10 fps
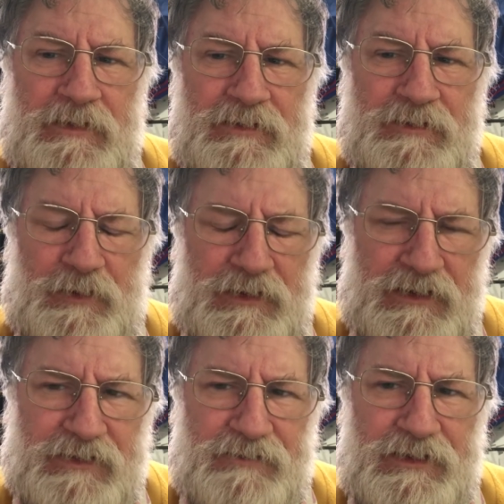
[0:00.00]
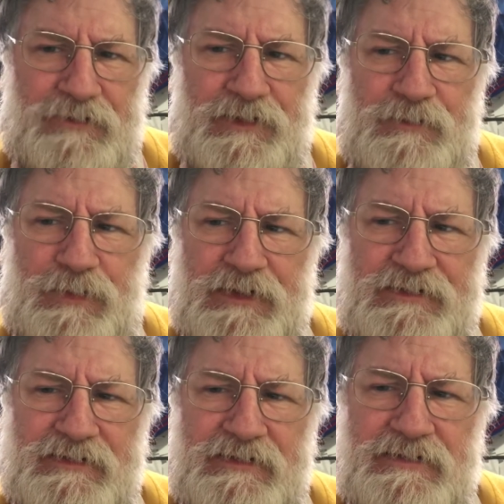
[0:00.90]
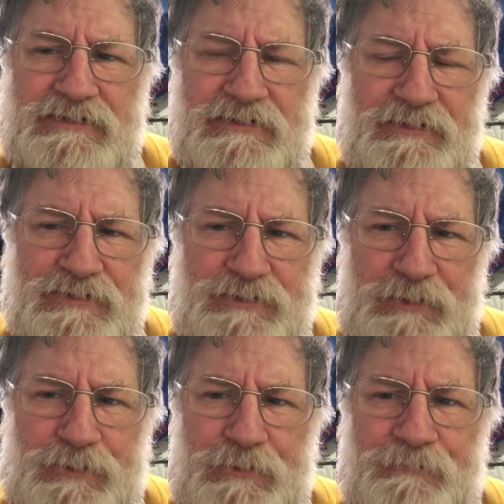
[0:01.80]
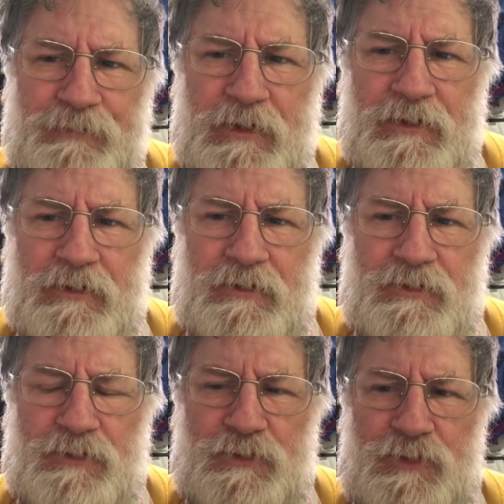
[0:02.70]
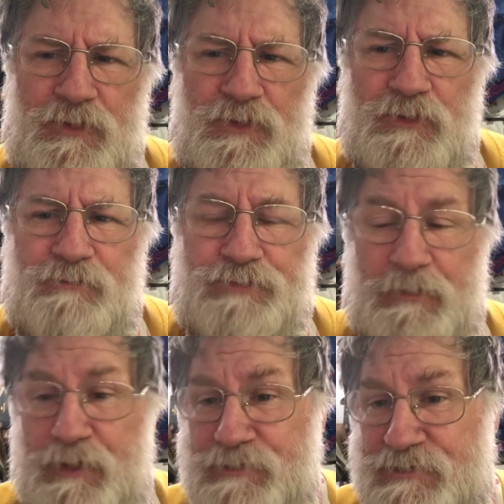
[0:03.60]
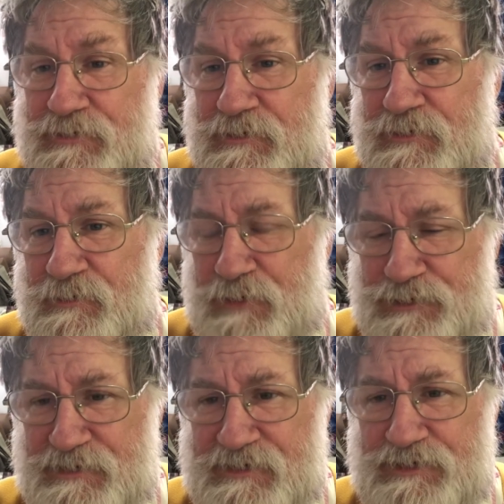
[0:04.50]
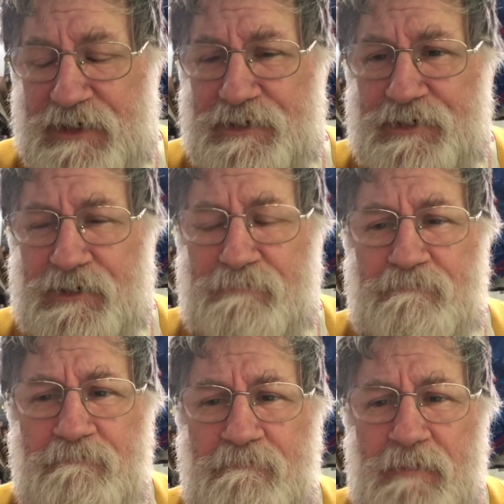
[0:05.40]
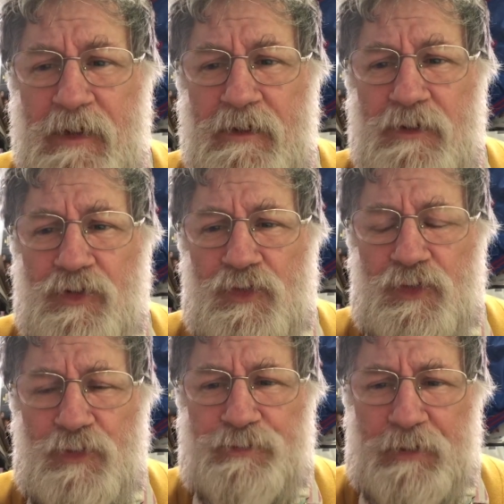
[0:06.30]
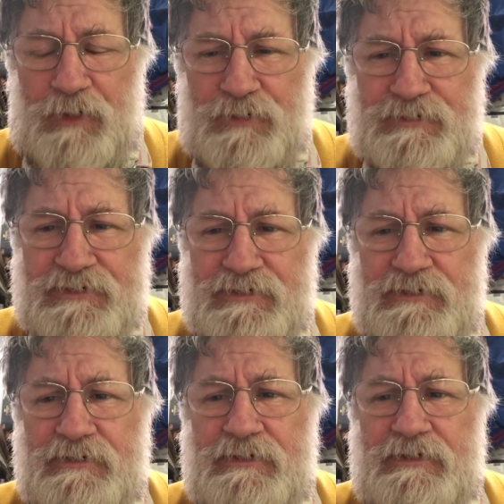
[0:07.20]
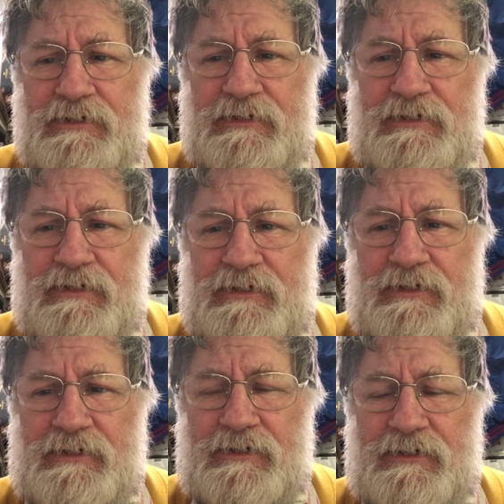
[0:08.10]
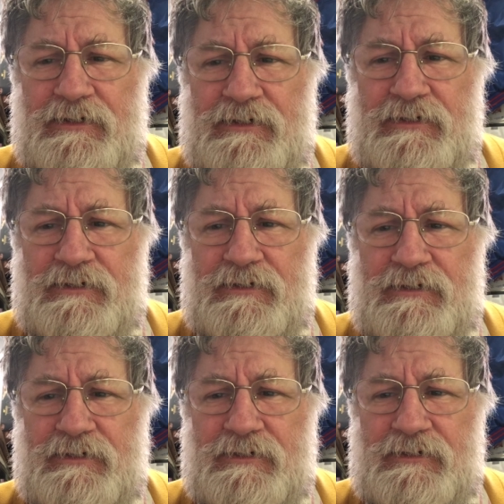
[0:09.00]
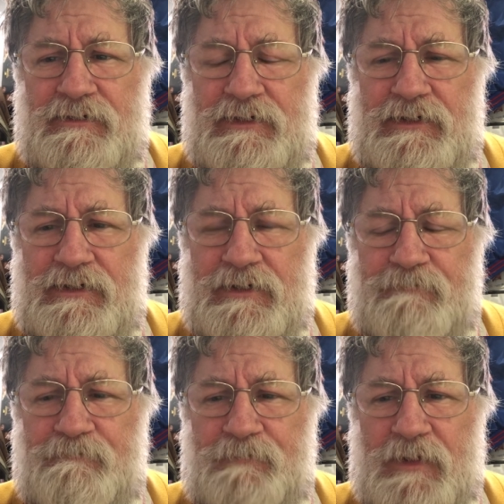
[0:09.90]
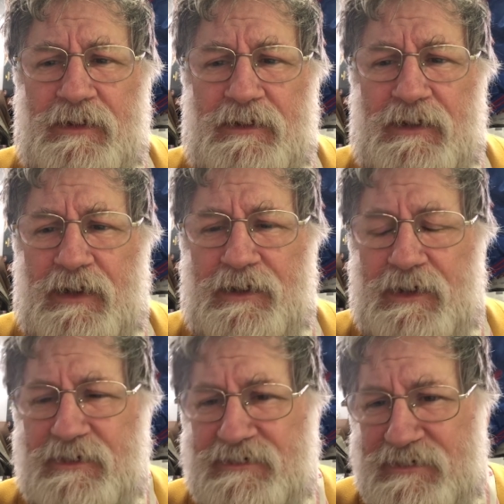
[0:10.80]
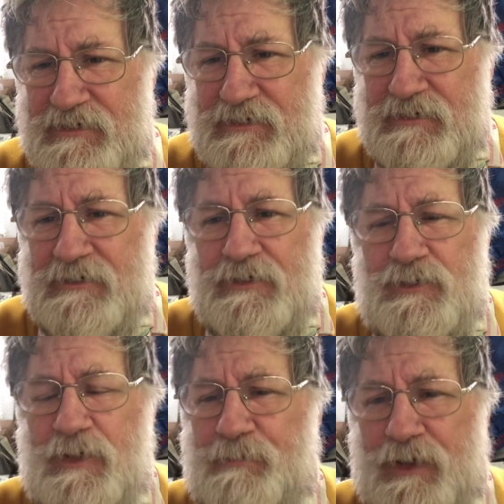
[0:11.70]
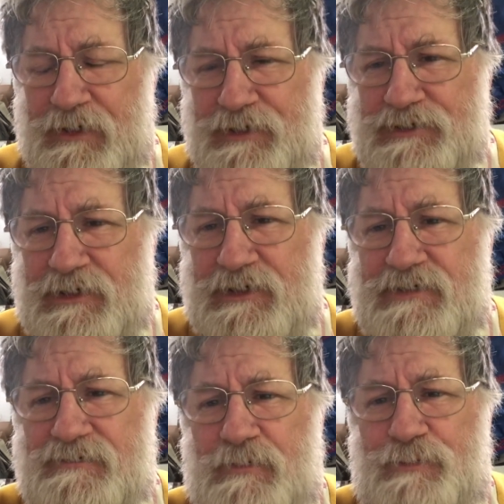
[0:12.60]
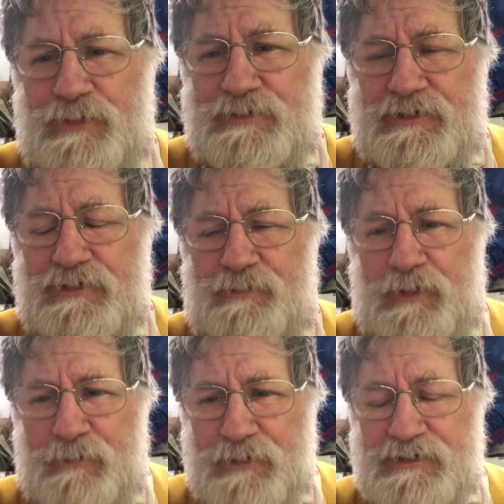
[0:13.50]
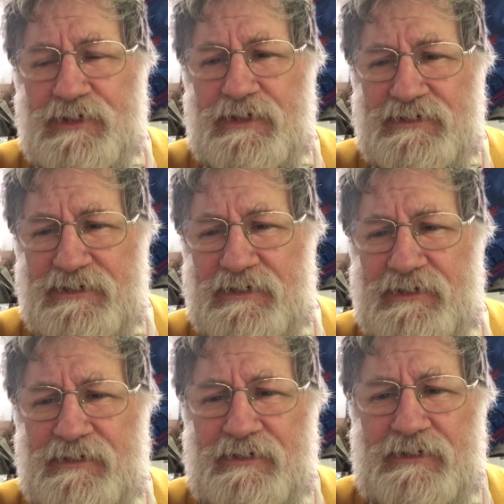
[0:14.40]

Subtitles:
that one can give any credibility to those people who promote Russia's agenda, who promote an idea, who apologize for Putin, who promote an idea